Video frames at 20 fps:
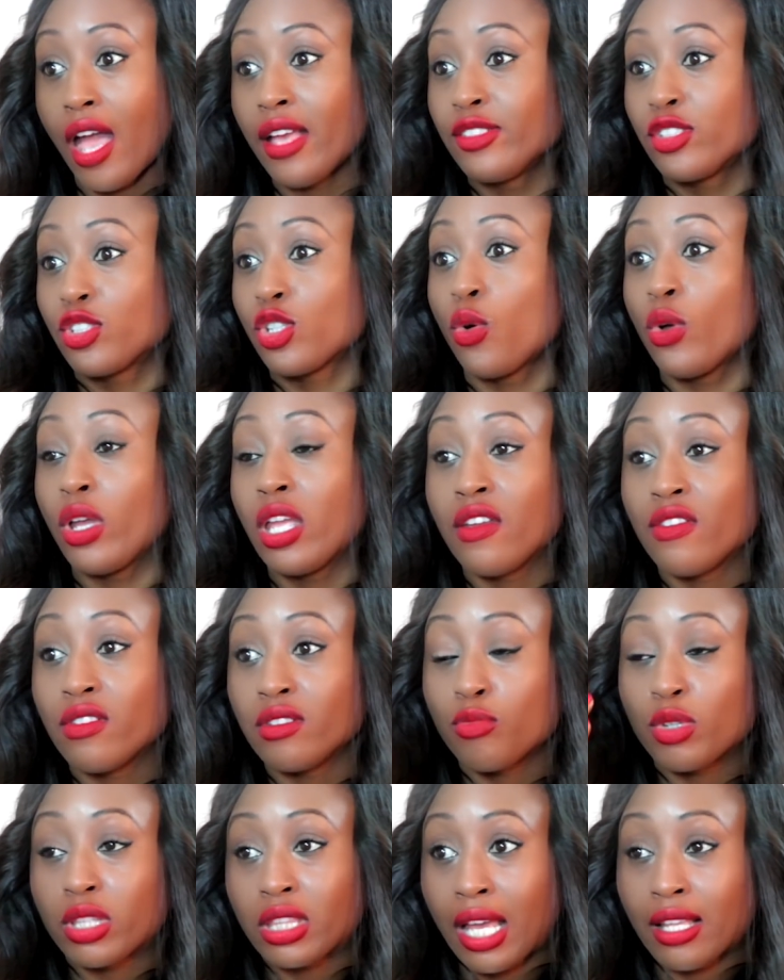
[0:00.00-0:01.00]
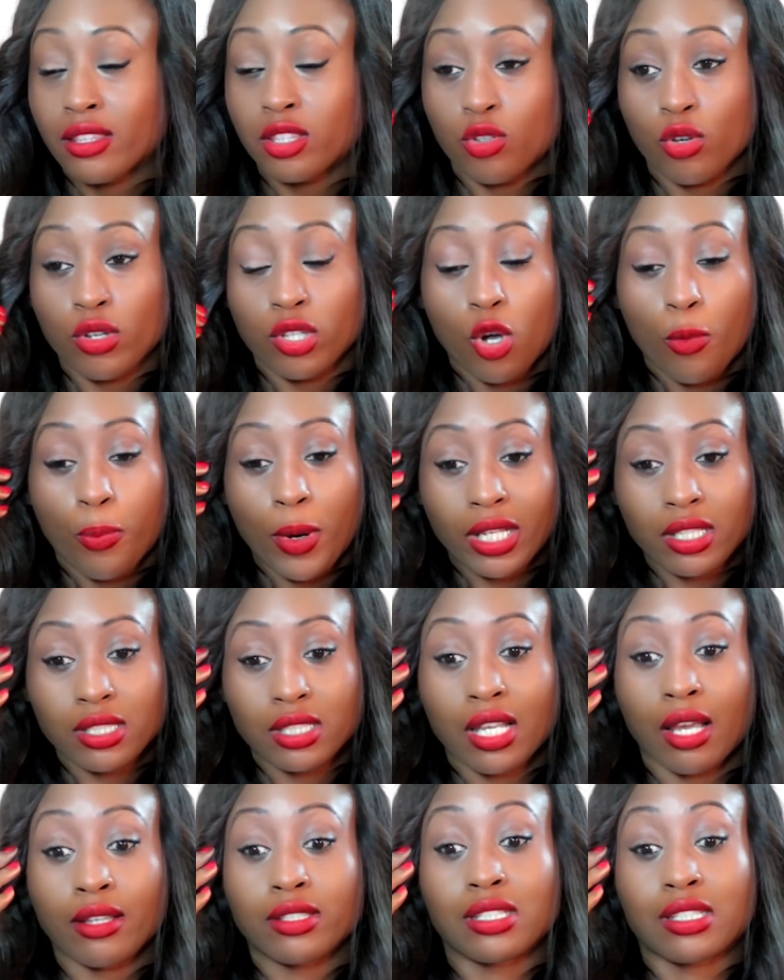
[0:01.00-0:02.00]
And so even with that, during the whole
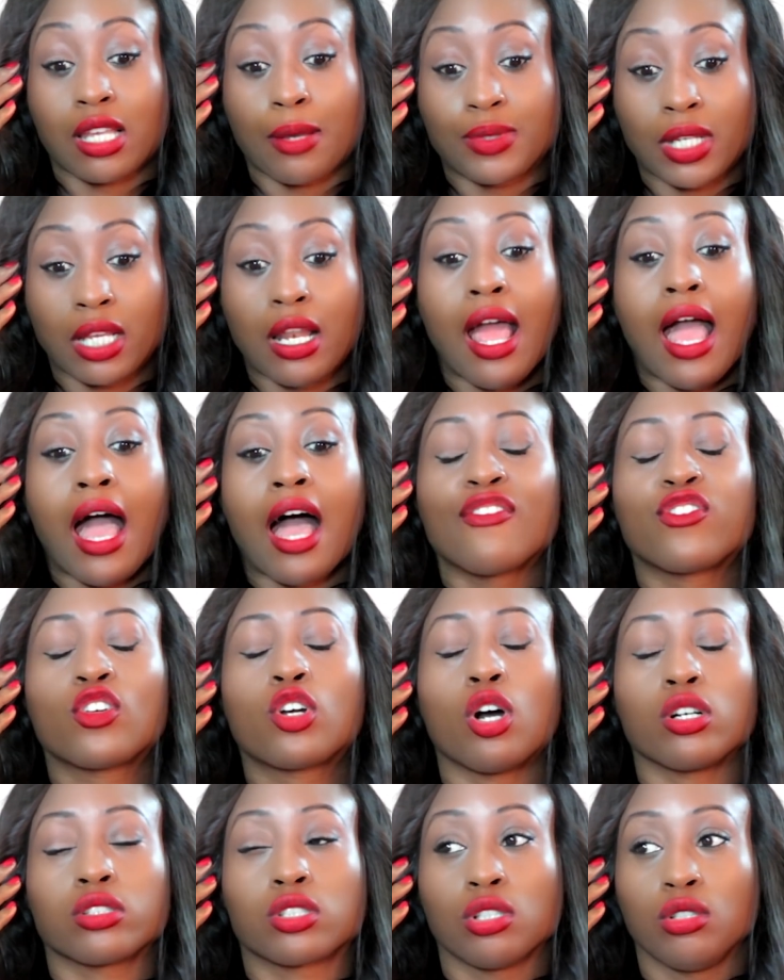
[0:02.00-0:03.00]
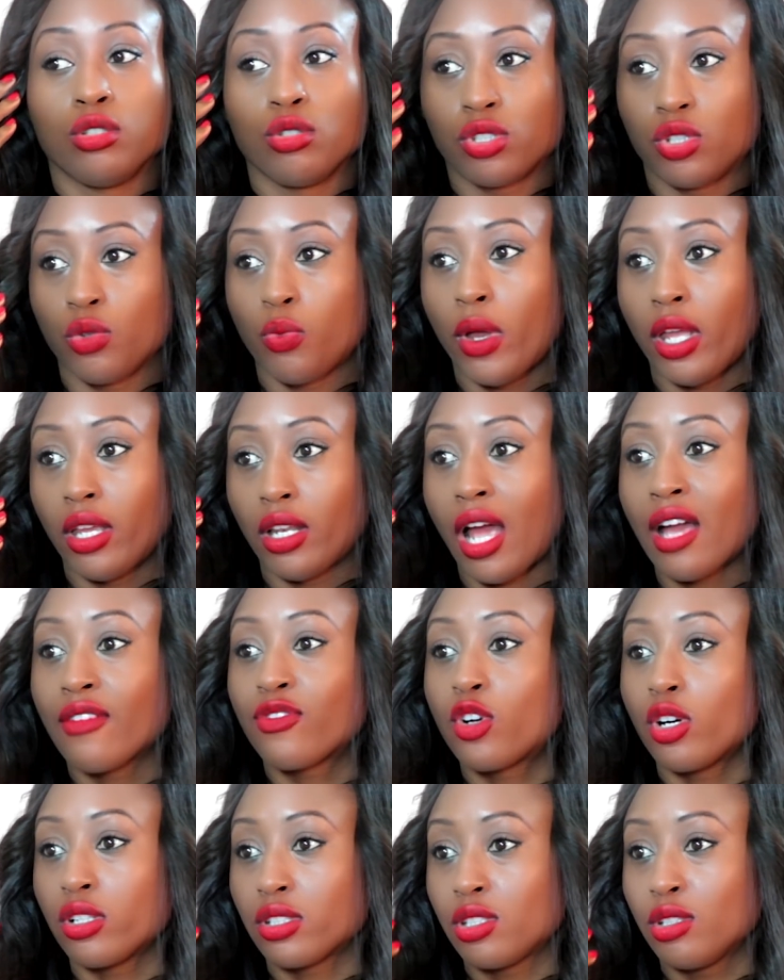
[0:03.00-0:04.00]
pregnancy, I just kept saying, I've got to lose the weight.
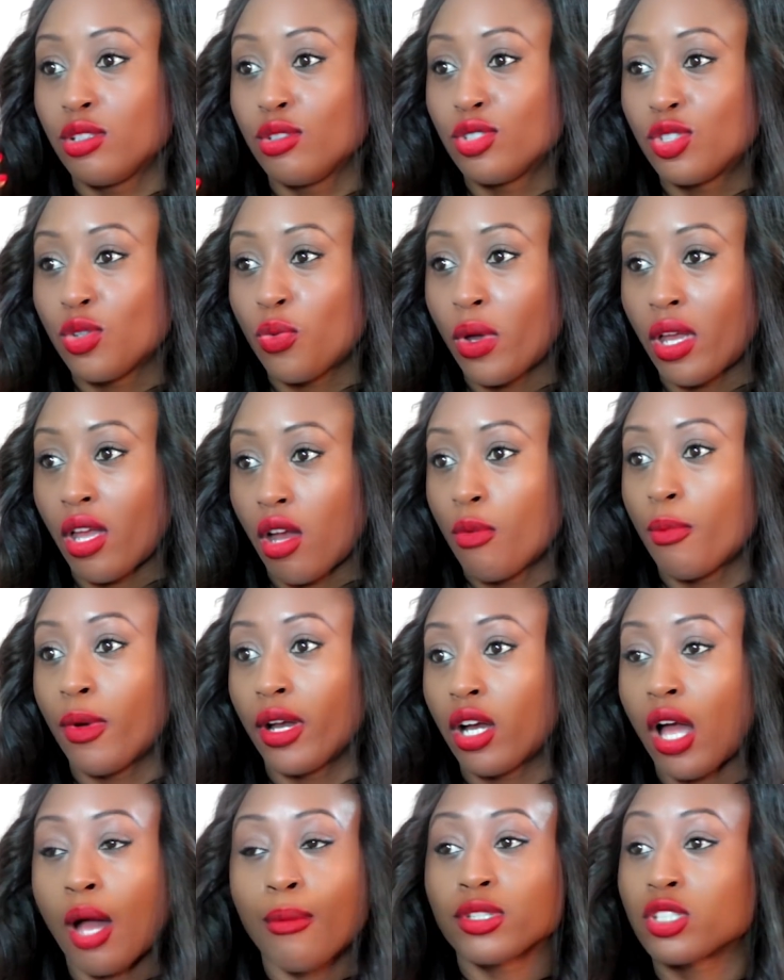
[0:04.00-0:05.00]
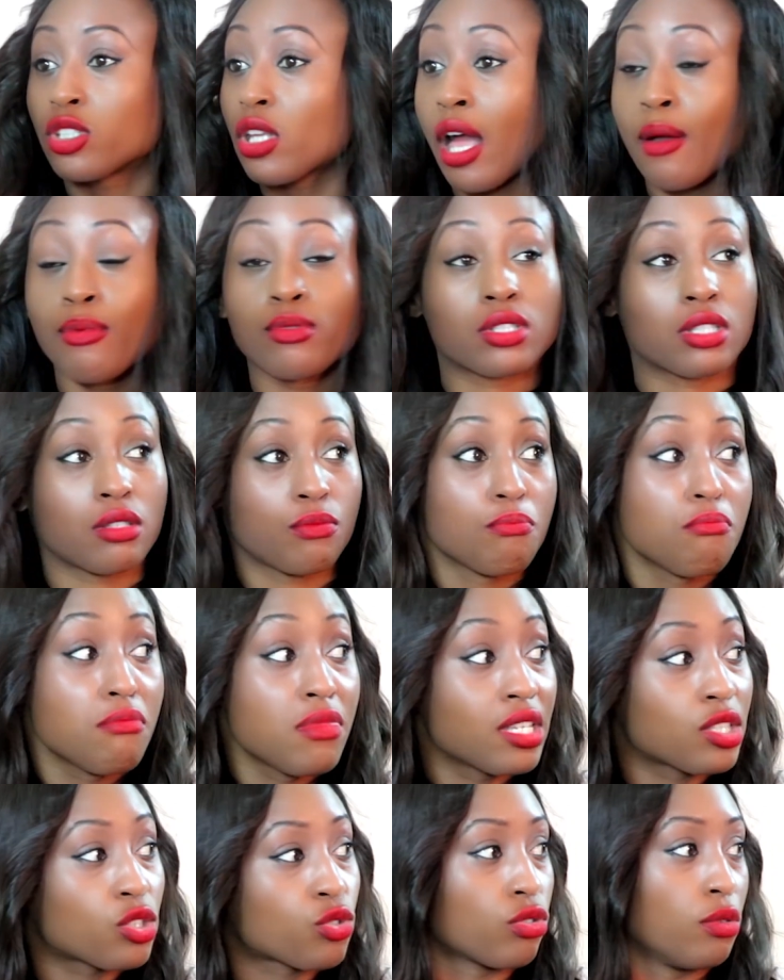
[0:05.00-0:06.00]
I've got to lose the weight. Oh my God, I was
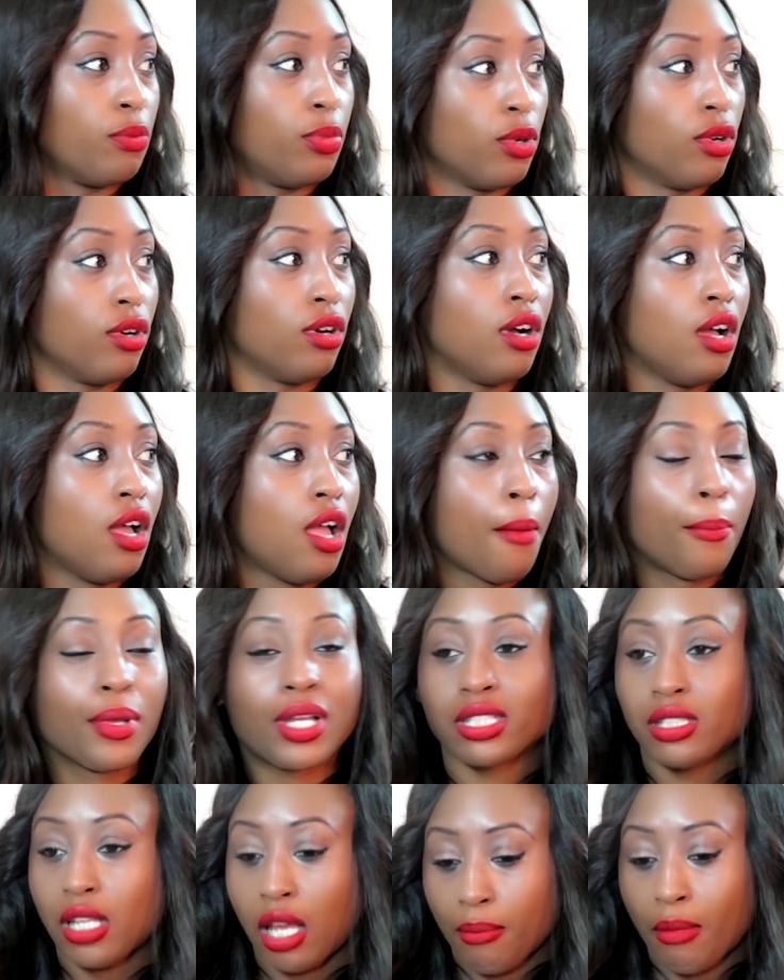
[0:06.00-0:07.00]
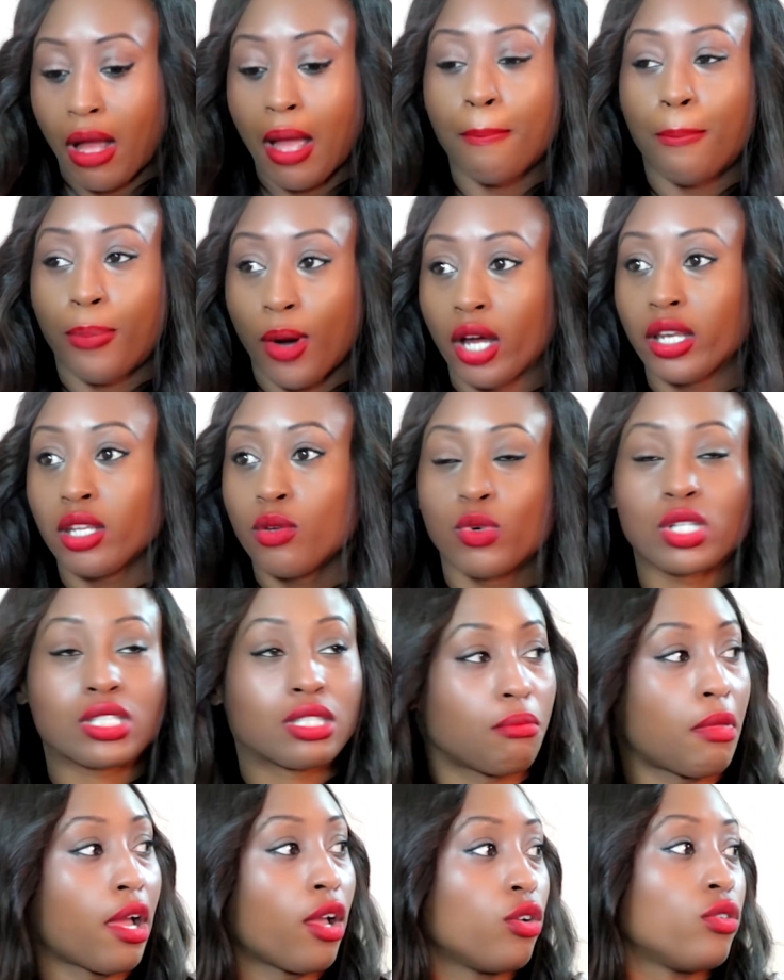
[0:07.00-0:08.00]
miserable because my body wasn't